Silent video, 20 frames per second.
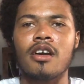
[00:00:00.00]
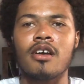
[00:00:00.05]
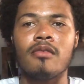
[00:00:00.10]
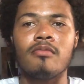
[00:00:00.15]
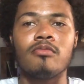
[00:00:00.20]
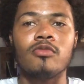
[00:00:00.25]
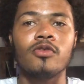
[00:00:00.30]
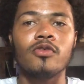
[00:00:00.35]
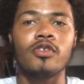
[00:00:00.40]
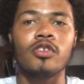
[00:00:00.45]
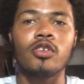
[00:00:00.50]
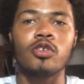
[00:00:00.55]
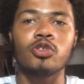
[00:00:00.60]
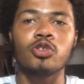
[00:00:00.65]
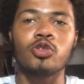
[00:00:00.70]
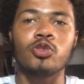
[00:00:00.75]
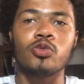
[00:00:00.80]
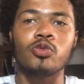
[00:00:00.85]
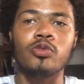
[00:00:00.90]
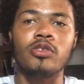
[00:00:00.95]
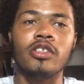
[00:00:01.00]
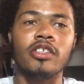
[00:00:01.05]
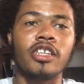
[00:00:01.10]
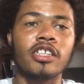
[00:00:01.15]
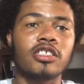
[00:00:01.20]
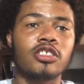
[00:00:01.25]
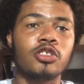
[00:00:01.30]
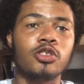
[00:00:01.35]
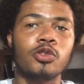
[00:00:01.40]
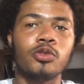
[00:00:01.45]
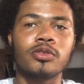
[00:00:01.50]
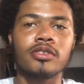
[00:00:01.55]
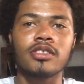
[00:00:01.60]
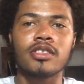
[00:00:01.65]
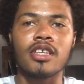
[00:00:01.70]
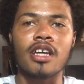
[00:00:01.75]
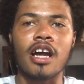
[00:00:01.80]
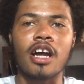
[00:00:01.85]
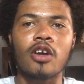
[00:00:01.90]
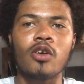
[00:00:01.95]
Moving on to the next news.
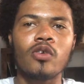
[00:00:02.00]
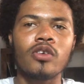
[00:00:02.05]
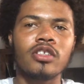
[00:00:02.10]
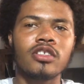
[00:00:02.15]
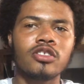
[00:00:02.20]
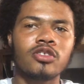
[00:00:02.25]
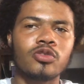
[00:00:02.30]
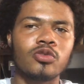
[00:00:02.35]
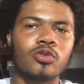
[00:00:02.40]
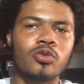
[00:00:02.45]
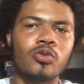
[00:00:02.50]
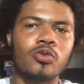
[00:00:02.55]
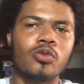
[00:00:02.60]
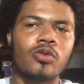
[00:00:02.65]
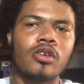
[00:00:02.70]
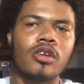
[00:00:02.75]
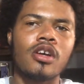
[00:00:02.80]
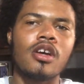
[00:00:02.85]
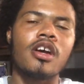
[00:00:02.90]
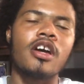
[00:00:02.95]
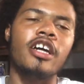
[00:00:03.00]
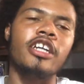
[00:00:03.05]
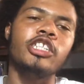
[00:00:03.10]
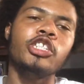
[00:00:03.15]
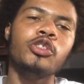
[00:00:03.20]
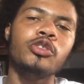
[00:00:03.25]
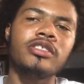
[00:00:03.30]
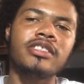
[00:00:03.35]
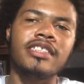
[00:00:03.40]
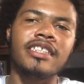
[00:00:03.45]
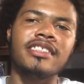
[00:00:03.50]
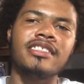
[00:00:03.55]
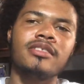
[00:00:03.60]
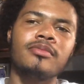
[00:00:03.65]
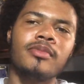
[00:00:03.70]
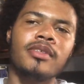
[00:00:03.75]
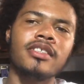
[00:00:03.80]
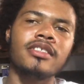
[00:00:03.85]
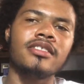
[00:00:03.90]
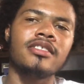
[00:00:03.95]
According to a new
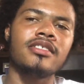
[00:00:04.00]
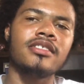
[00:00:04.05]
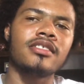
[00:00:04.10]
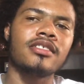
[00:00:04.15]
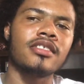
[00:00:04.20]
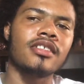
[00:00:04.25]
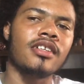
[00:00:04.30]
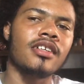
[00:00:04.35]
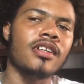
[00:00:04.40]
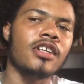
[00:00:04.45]
statement